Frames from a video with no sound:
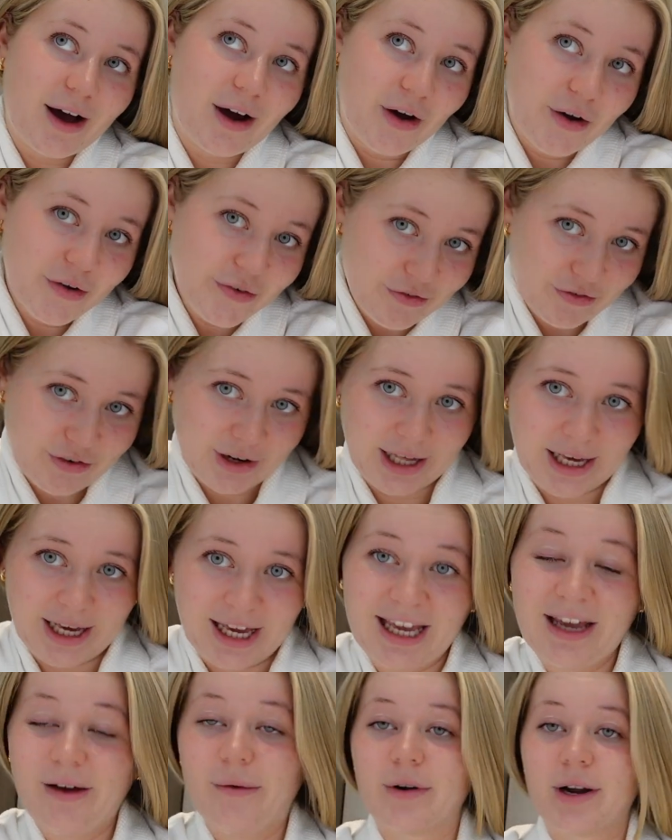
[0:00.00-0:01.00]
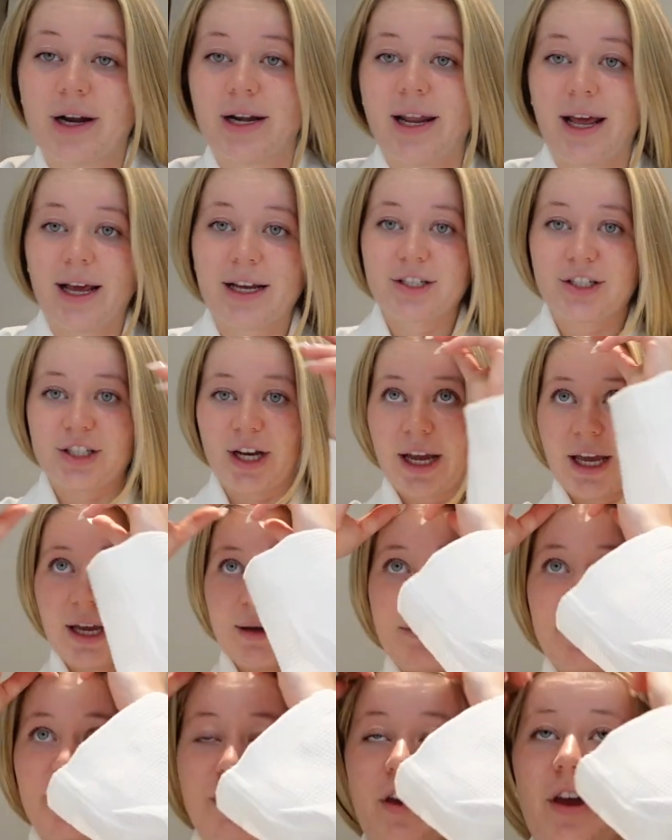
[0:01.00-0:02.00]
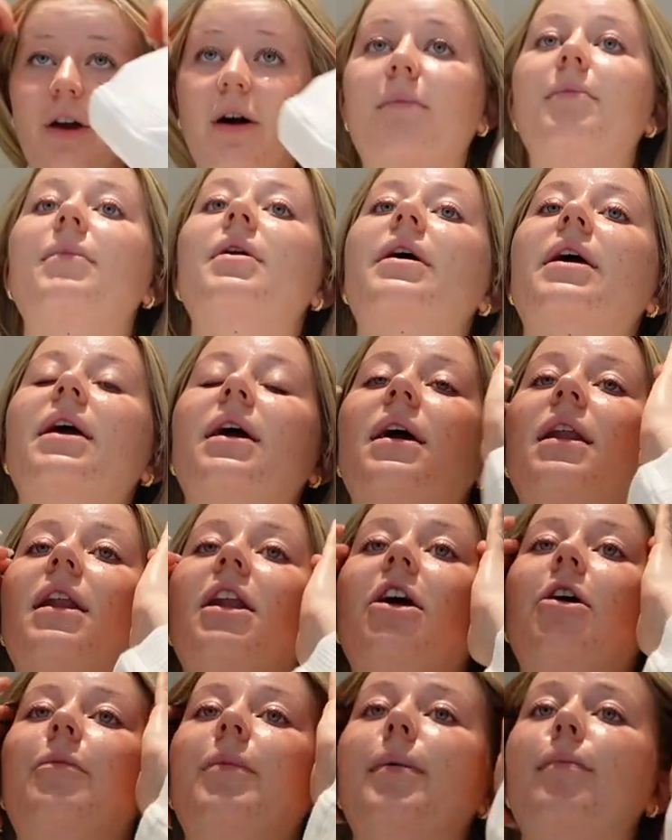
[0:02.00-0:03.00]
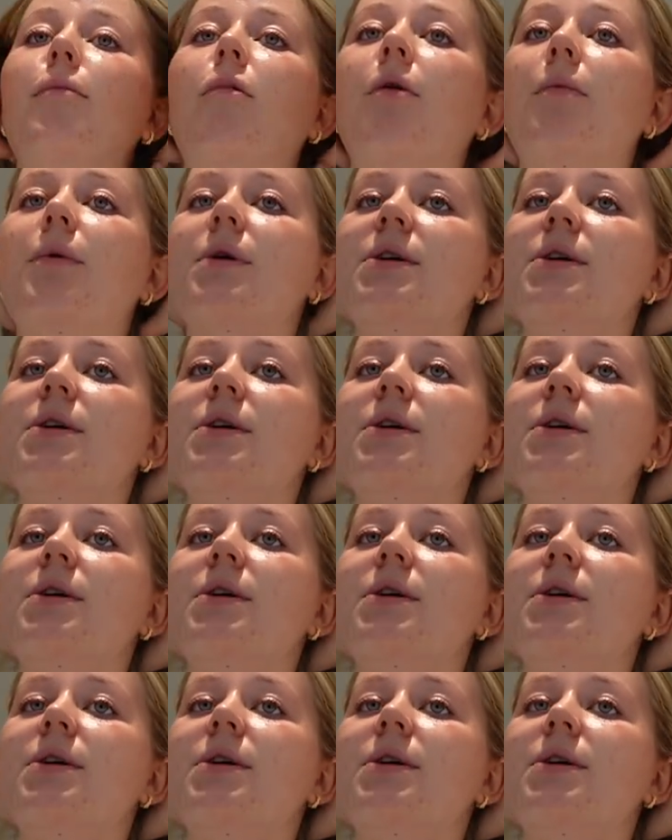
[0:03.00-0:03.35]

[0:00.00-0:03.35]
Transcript: hopefully when I next check in with you, I'm looking a little bit more